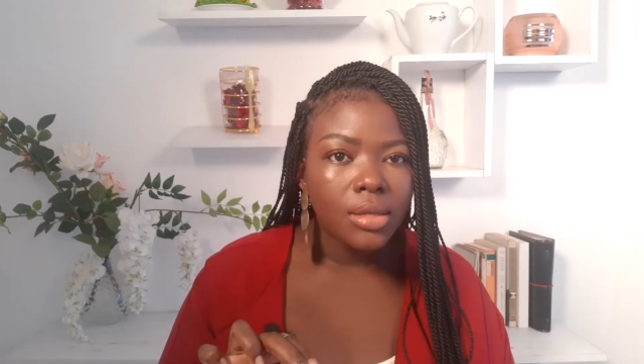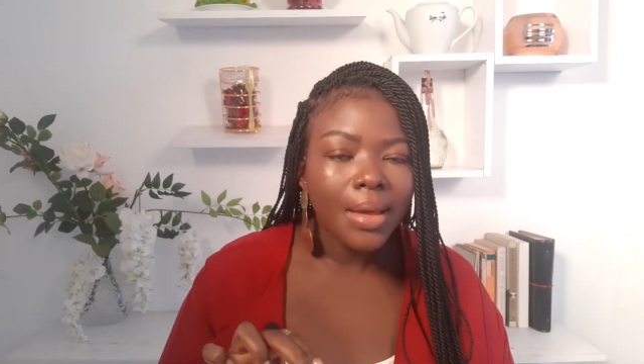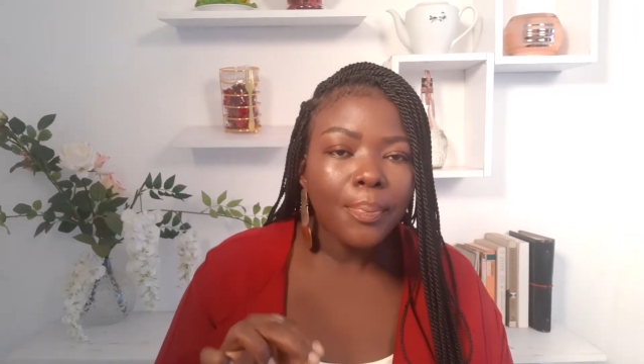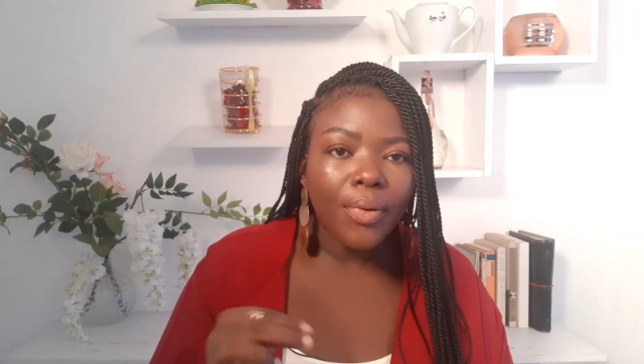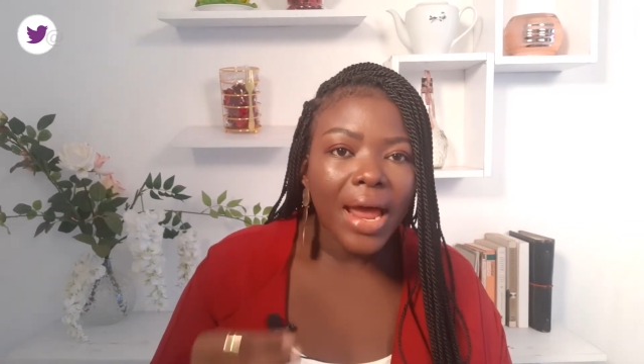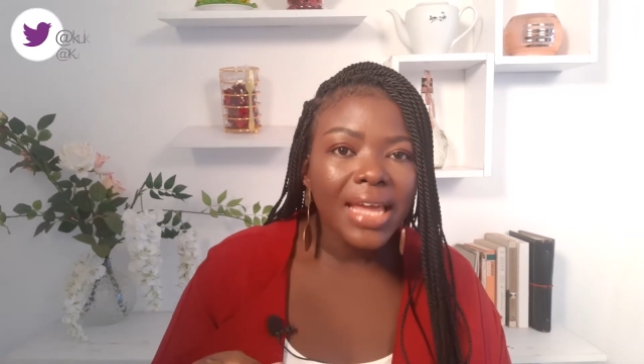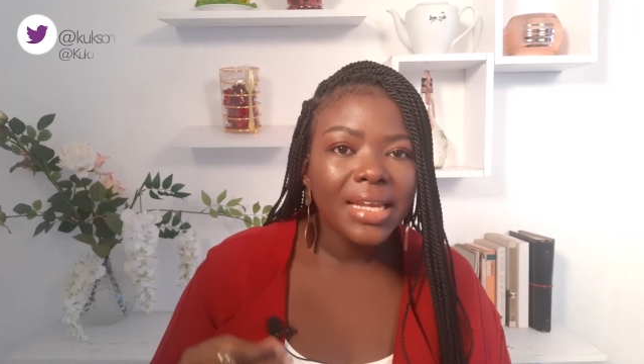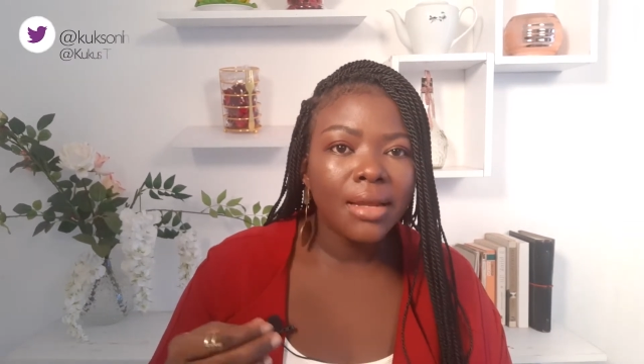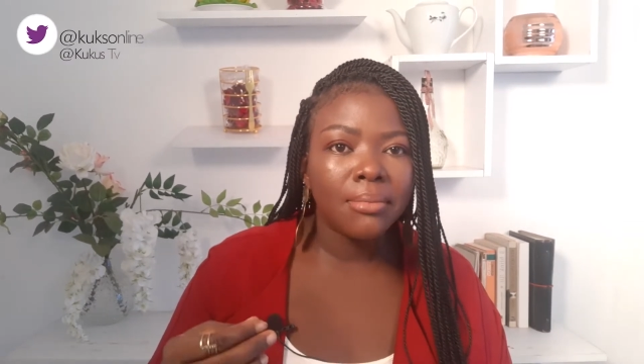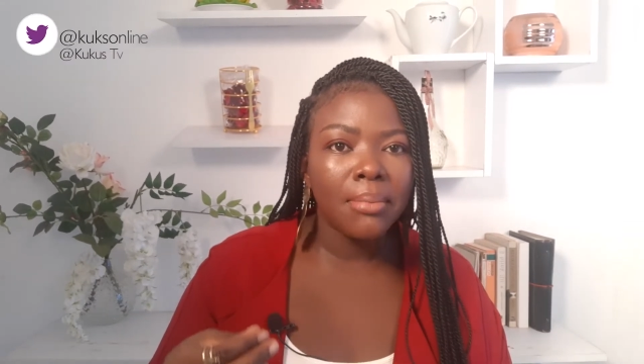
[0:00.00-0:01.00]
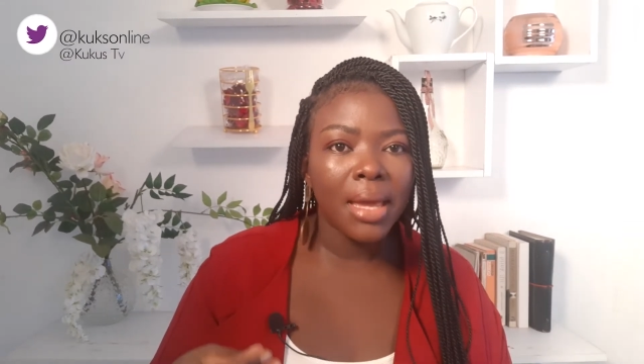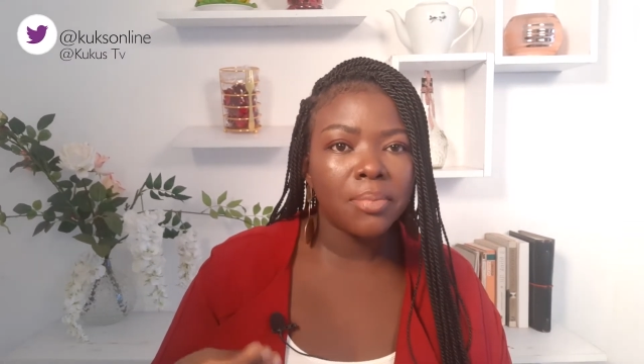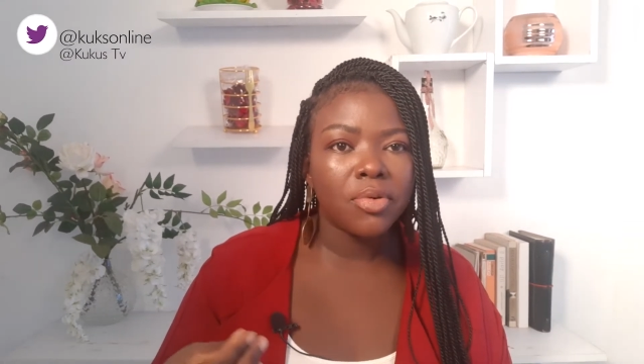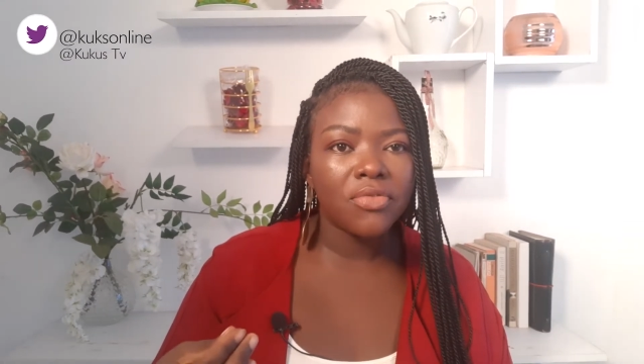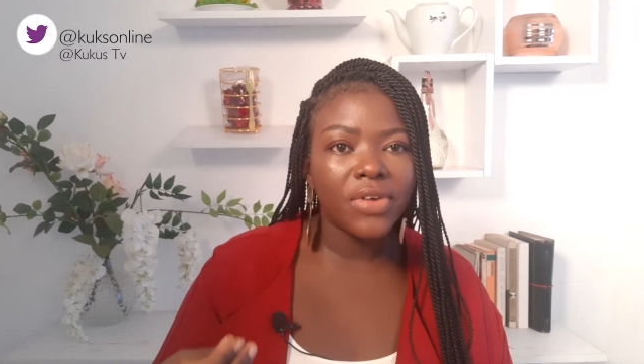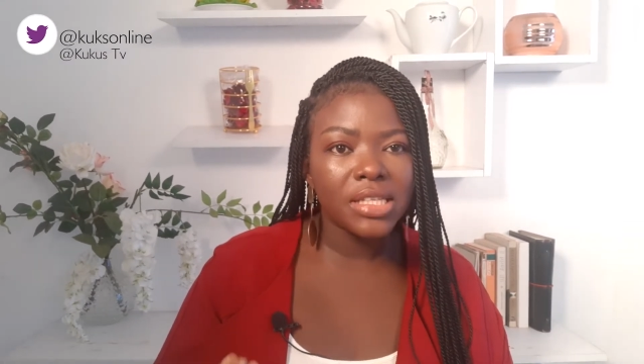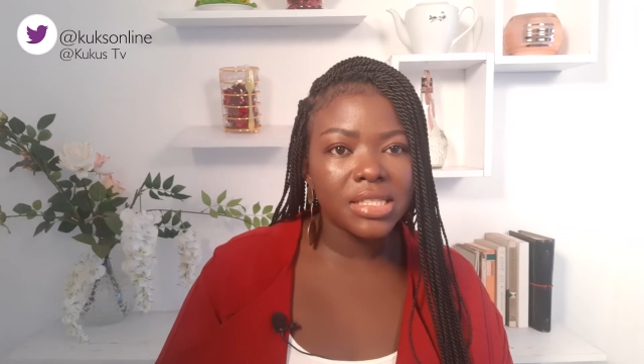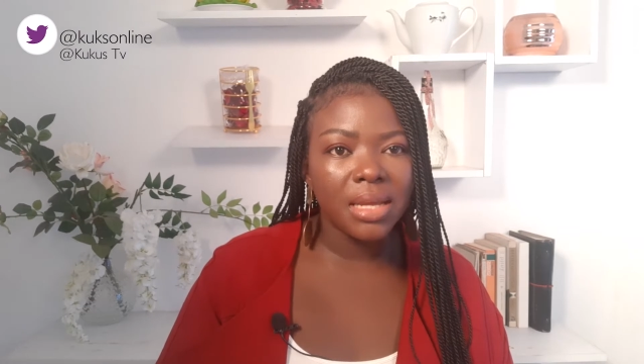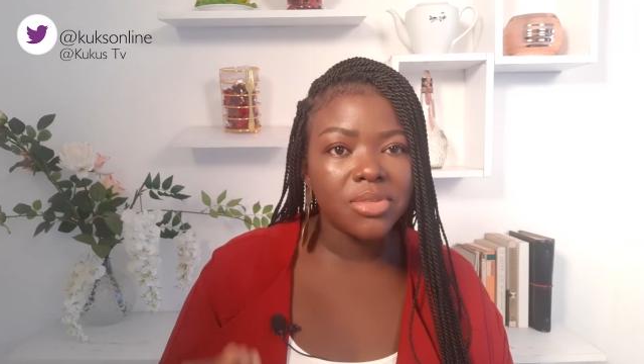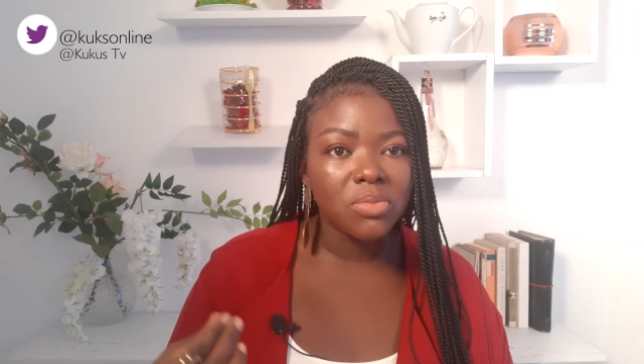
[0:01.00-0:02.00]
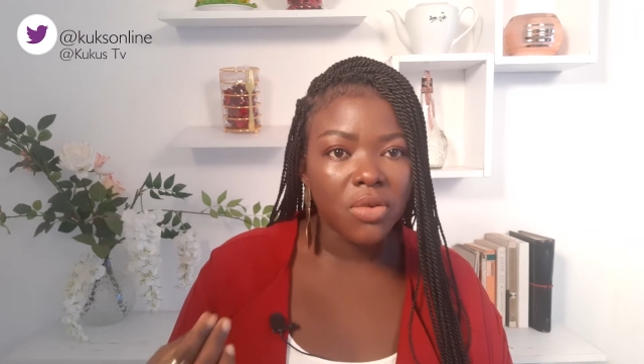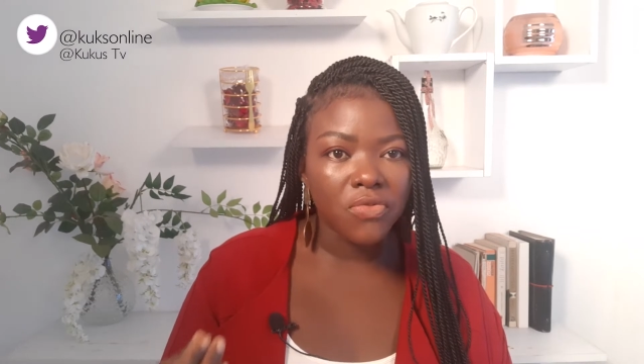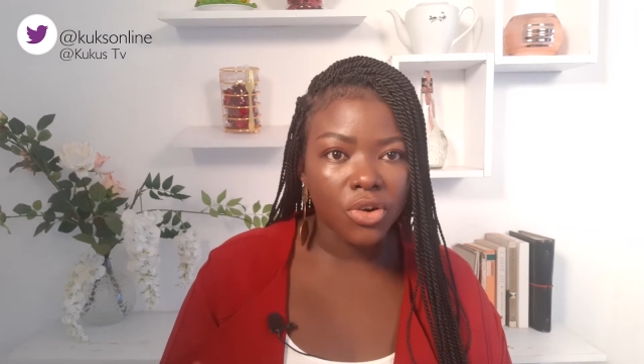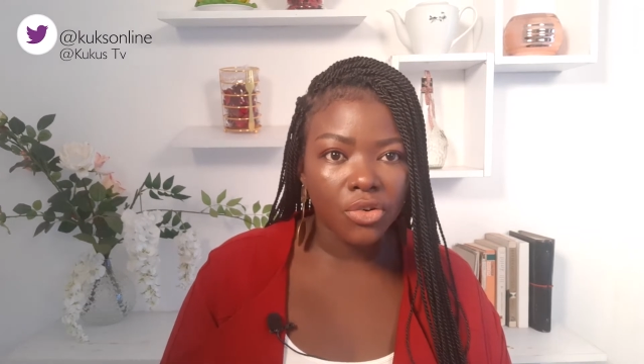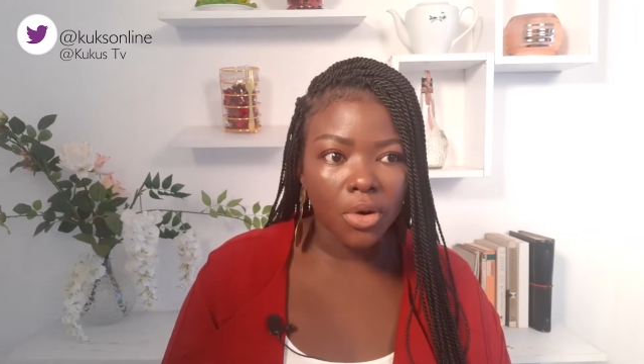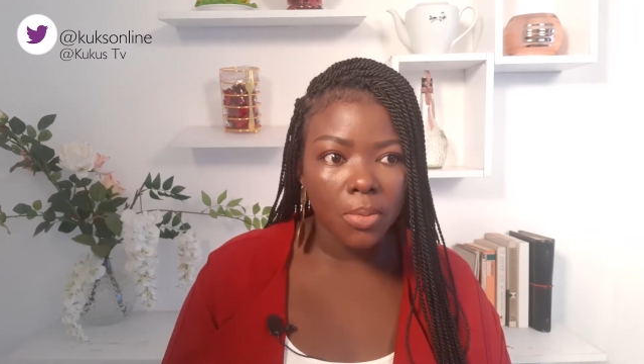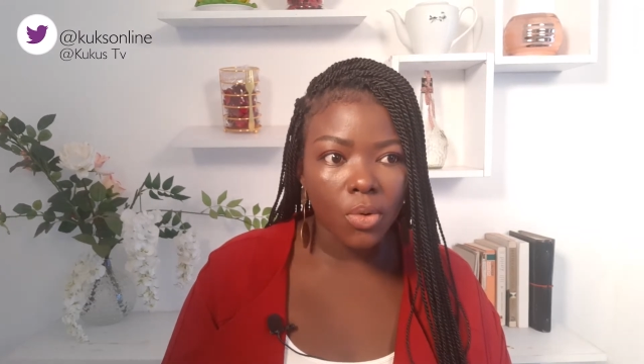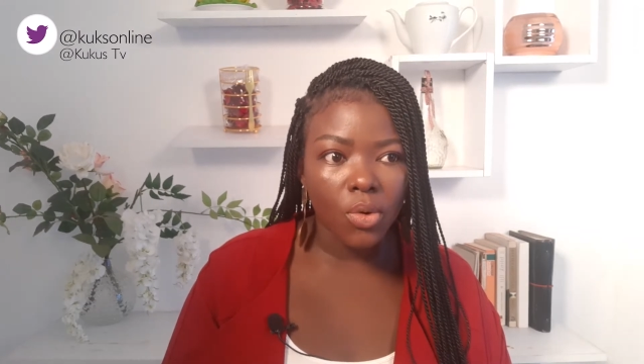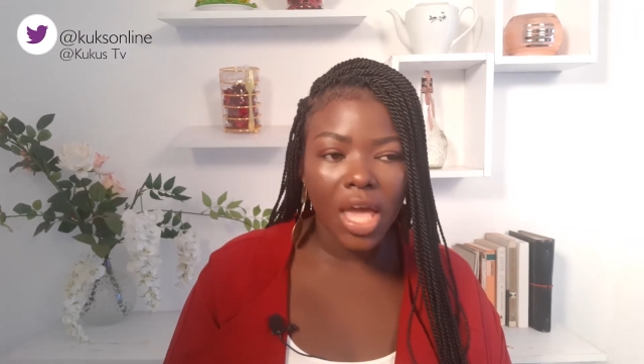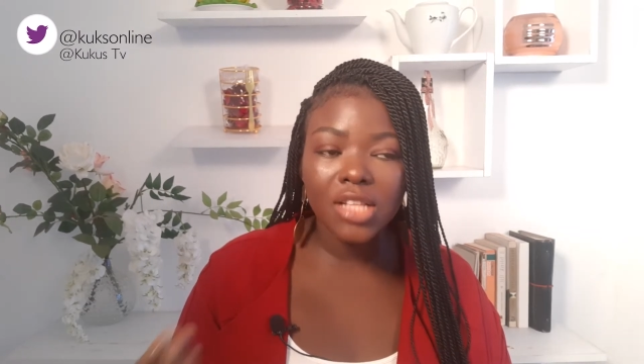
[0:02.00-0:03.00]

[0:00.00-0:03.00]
The pride in men prevents them to be vulnerable.